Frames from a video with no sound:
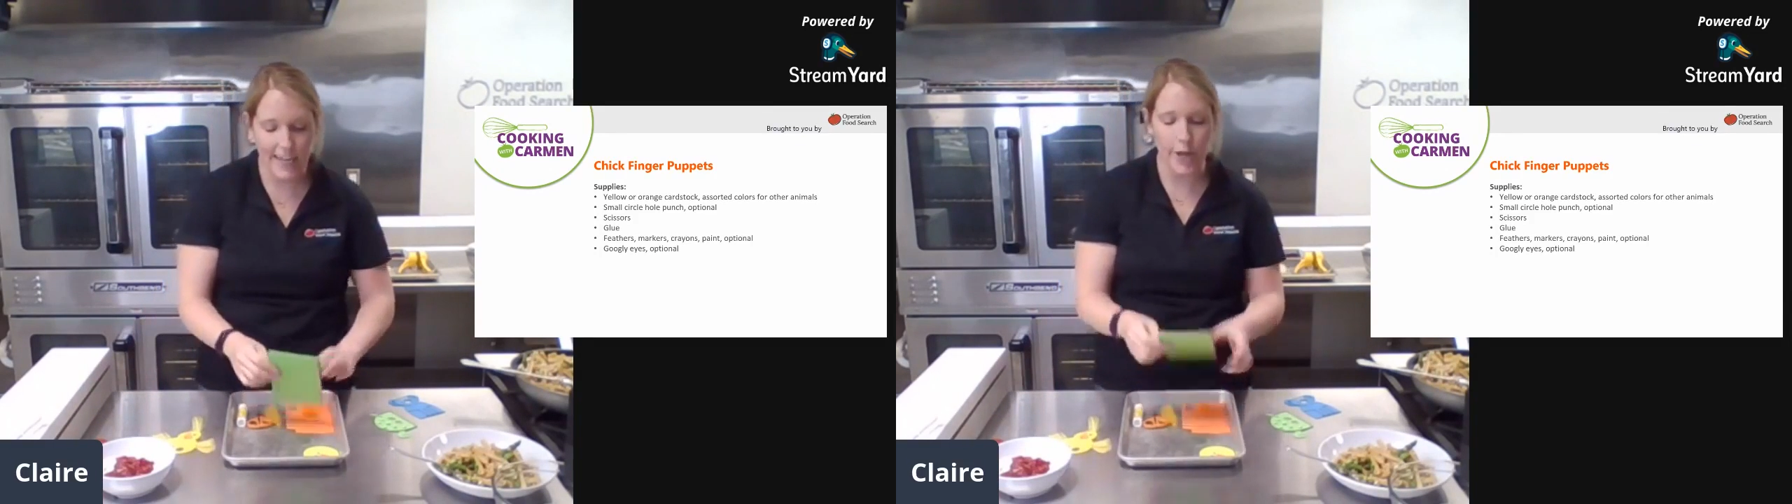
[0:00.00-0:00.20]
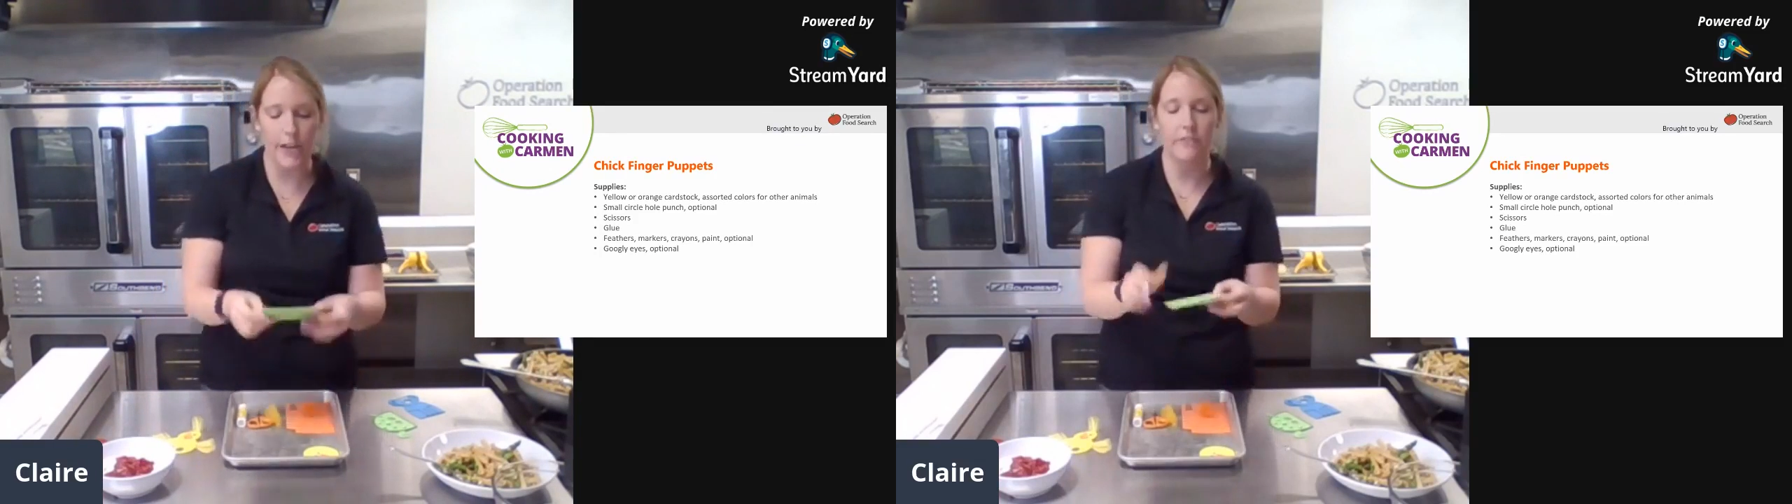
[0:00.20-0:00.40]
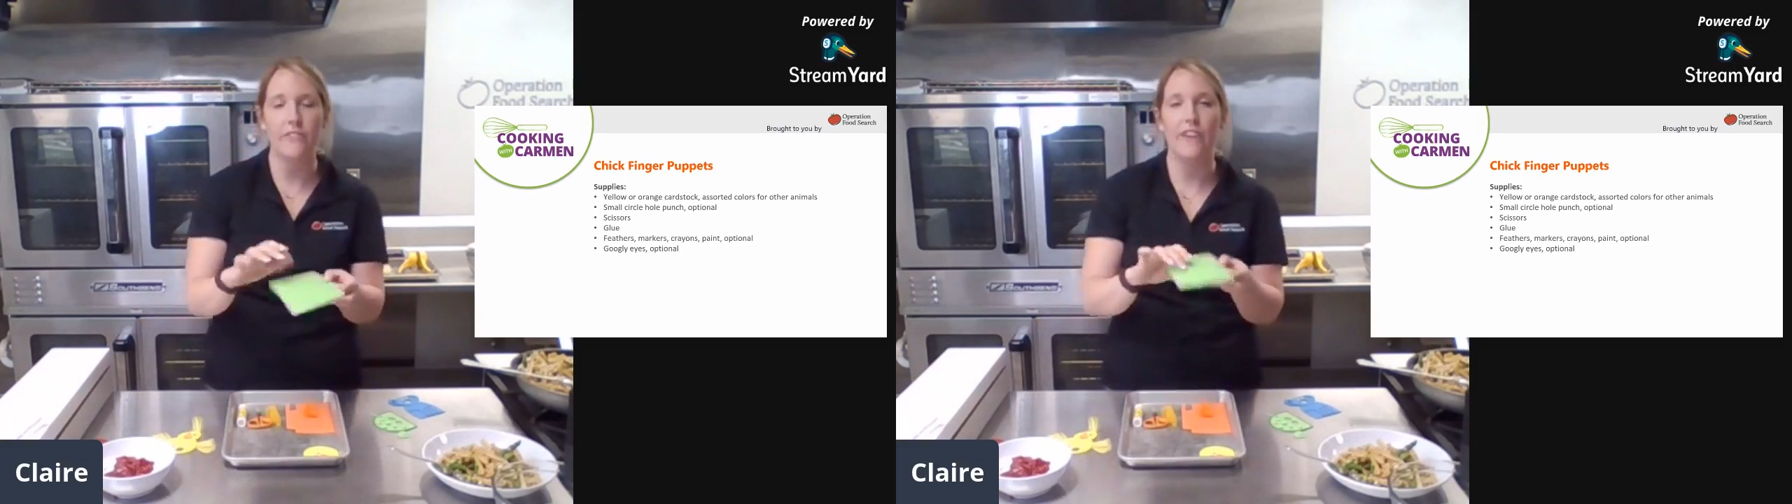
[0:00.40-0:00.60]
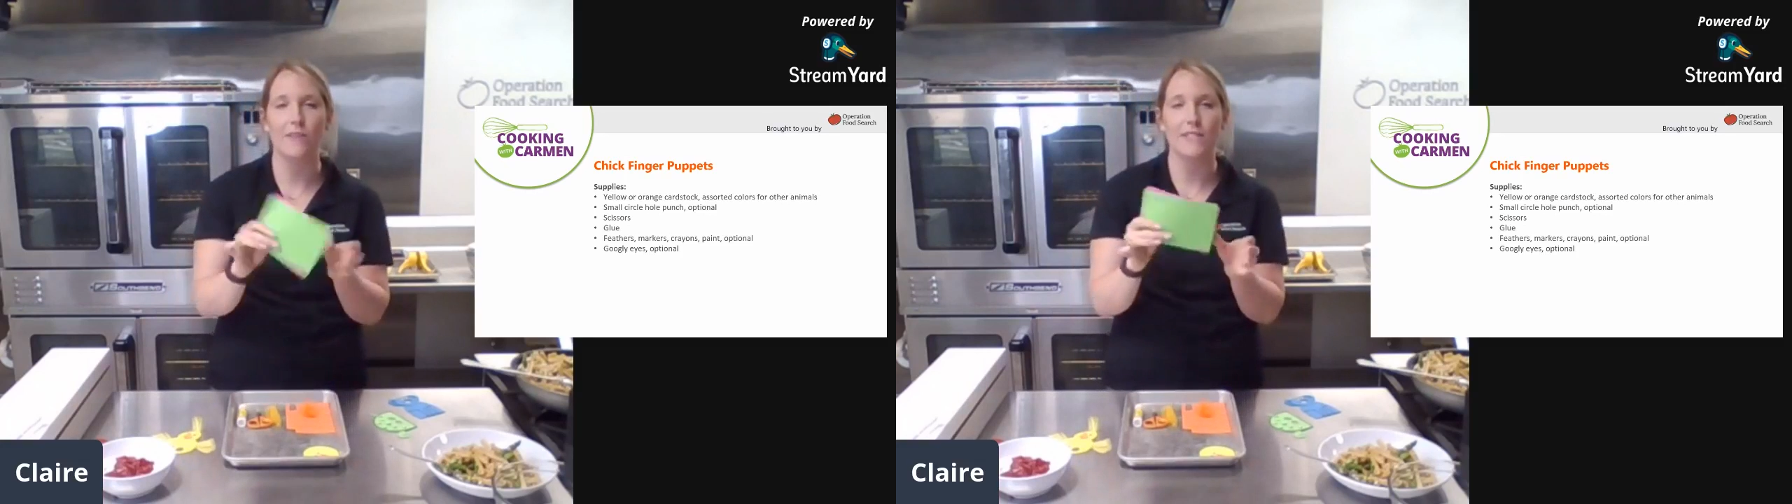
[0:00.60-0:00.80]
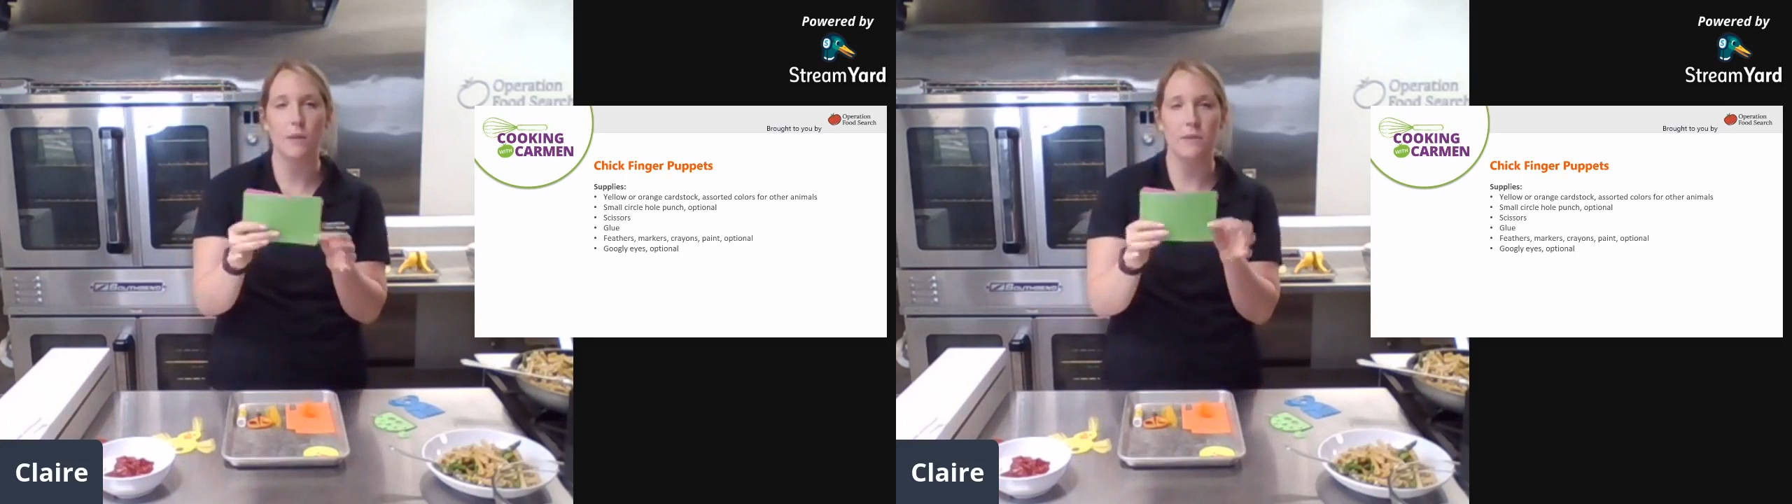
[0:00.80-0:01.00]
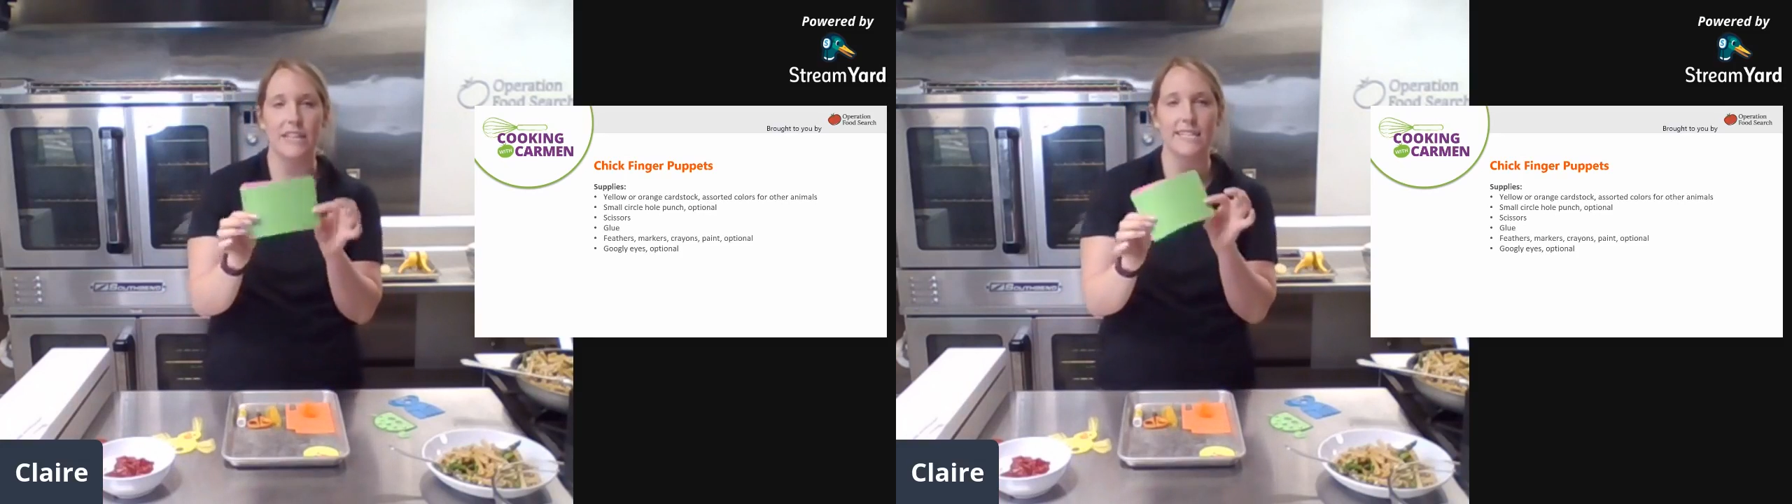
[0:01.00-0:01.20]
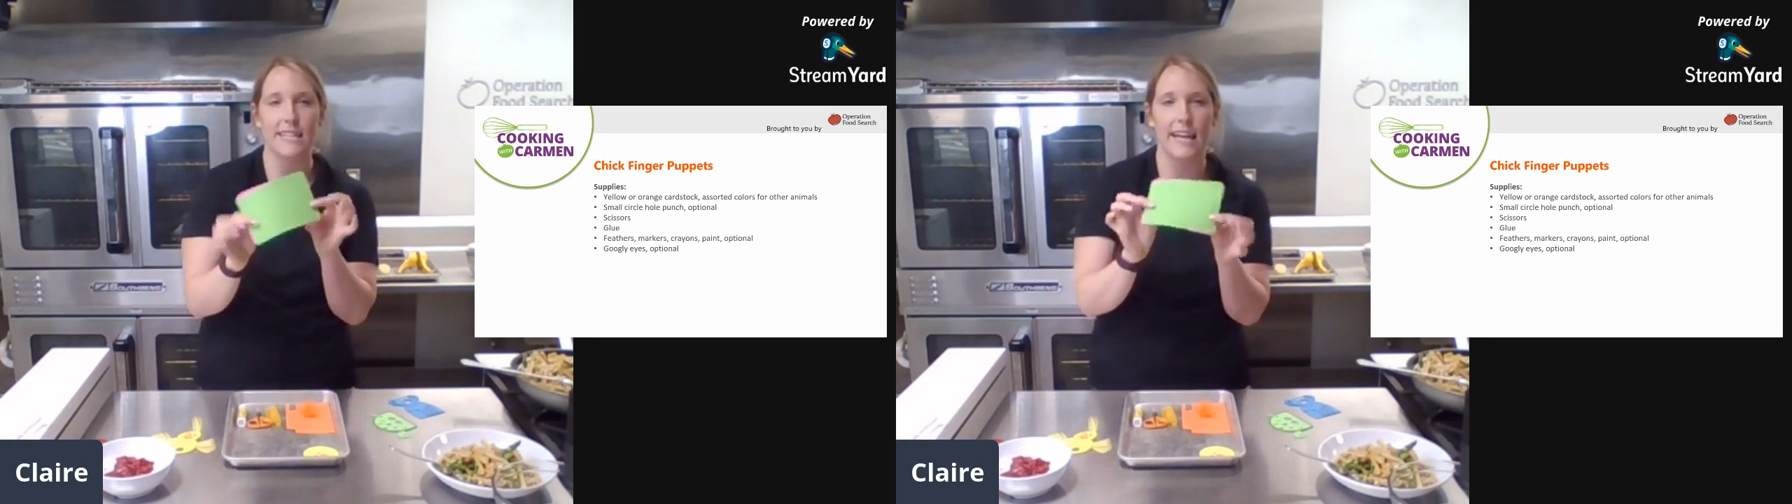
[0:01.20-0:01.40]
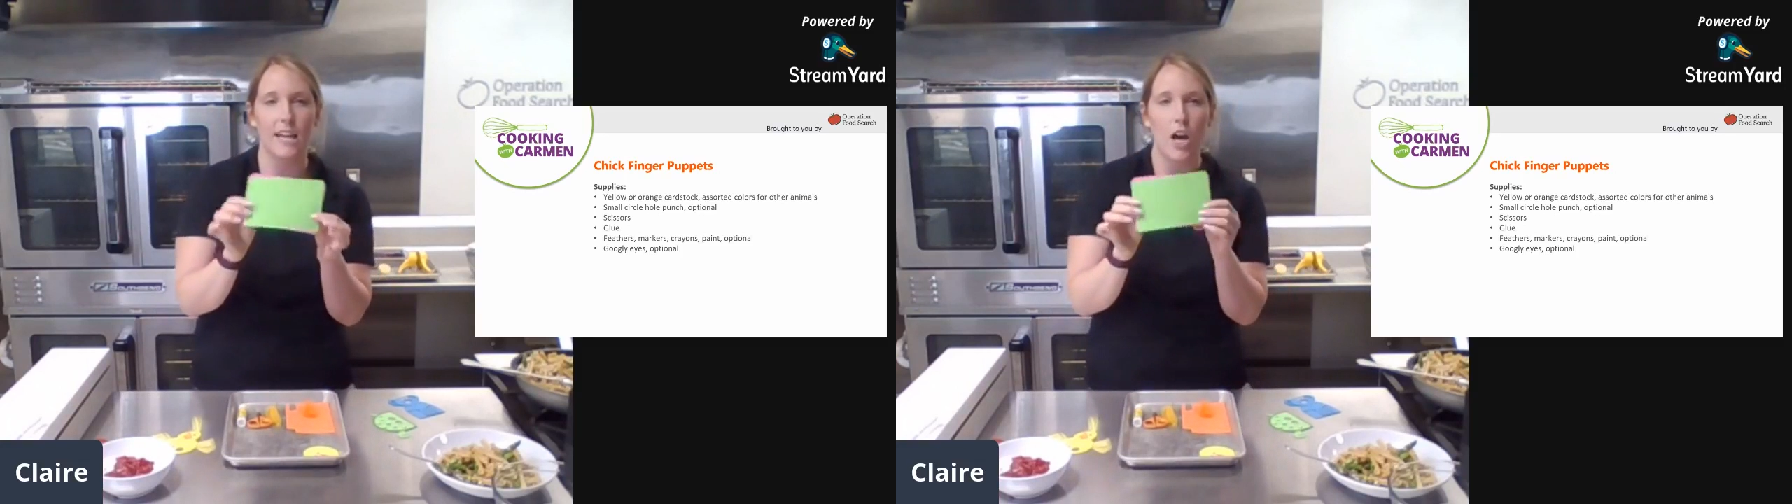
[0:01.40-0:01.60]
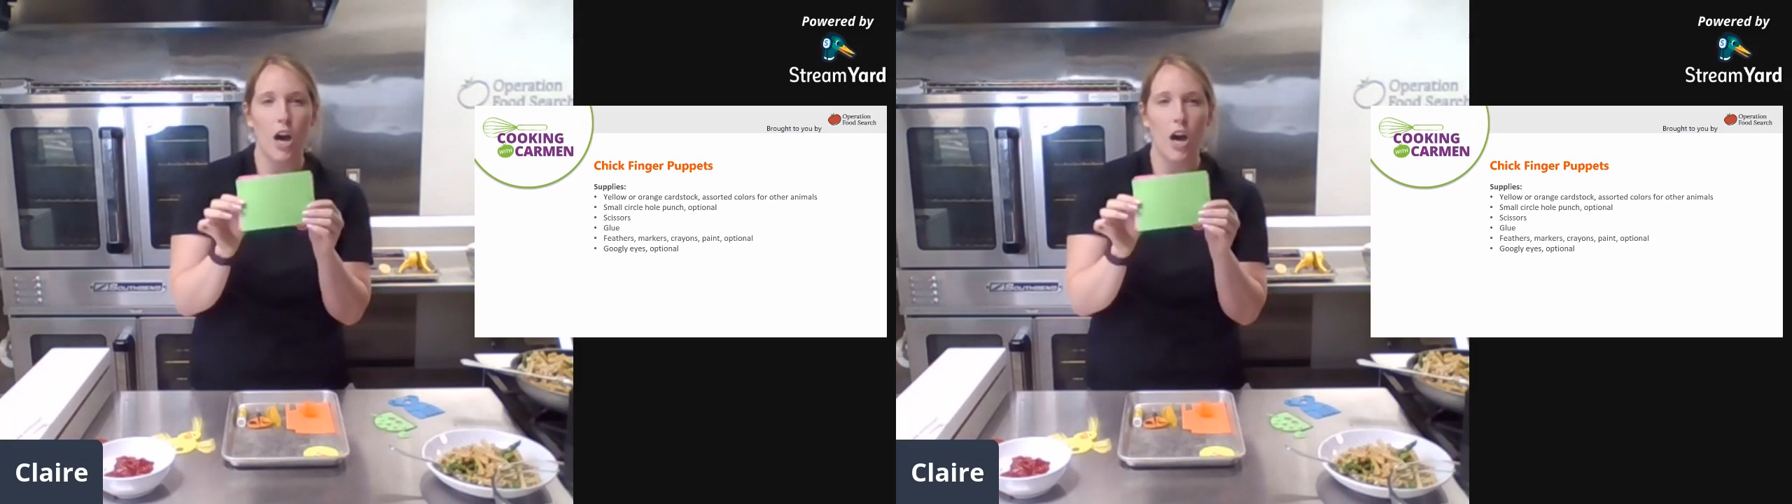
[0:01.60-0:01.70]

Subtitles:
or even found some of this like